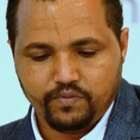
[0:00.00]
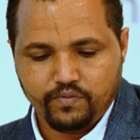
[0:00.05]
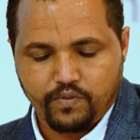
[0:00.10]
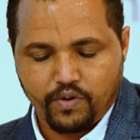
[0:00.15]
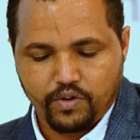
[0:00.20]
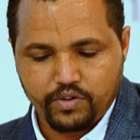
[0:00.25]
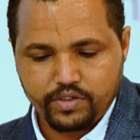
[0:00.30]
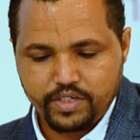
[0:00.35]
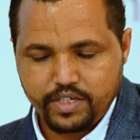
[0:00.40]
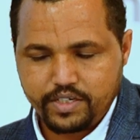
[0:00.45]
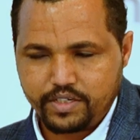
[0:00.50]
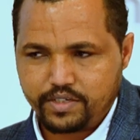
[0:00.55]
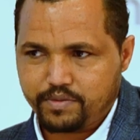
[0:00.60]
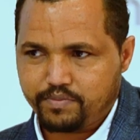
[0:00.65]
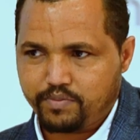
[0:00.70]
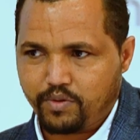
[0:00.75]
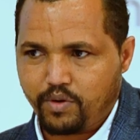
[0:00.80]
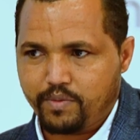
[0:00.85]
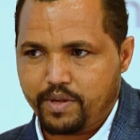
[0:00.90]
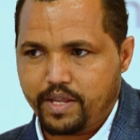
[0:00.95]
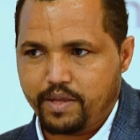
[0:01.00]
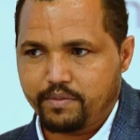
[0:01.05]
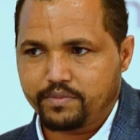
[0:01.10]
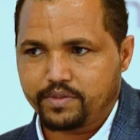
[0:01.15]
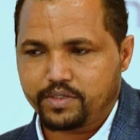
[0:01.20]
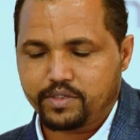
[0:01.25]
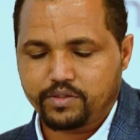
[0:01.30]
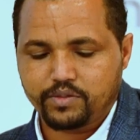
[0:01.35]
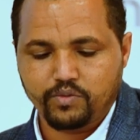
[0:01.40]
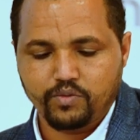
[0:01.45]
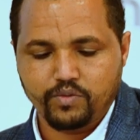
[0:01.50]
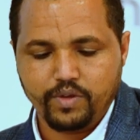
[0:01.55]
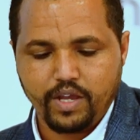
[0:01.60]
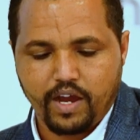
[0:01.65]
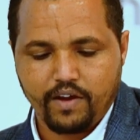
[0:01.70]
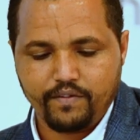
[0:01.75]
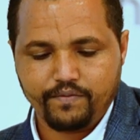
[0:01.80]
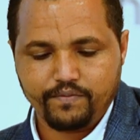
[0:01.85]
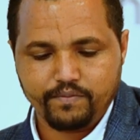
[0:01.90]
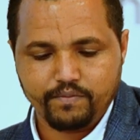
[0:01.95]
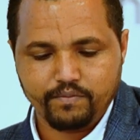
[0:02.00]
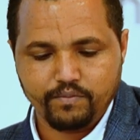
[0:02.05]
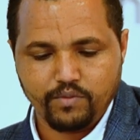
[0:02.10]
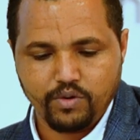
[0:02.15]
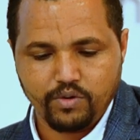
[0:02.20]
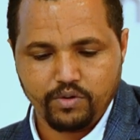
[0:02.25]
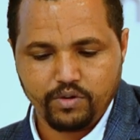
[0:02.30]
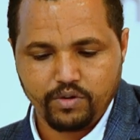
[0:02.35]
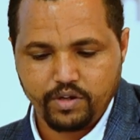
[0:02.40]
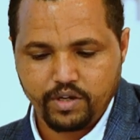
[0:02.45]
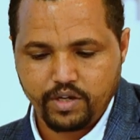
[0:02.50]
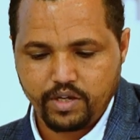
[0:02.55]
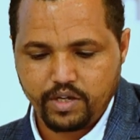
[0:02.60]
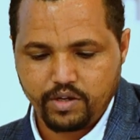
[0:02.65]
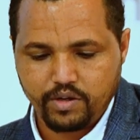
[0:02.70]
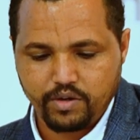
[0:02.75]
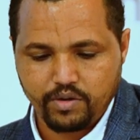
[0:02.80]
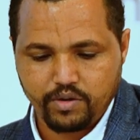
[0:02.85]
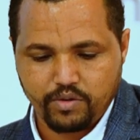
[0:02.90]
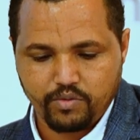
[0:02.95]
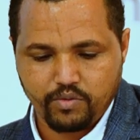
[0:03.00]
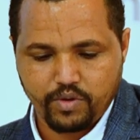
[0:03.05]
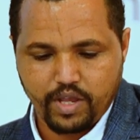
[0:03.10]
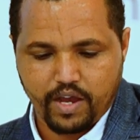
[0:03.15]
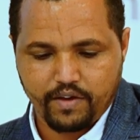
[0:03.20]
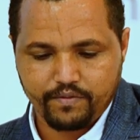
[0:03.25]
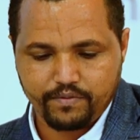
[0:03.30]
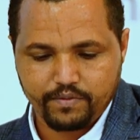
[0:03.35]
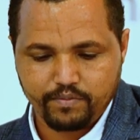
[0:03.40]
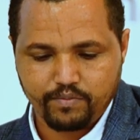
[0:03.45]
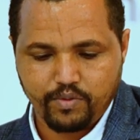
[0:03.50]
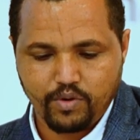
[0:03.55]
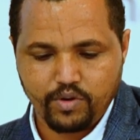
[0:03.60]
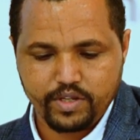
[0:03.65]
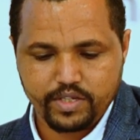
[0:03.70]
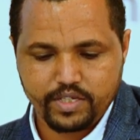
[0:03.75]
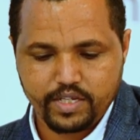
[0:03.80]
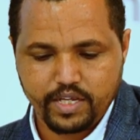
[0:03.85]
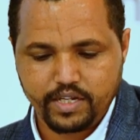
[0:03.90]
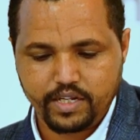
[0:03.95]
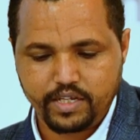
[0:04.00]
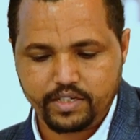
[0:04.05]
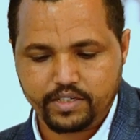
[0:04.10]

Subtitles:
For these problems, we have more, we have policy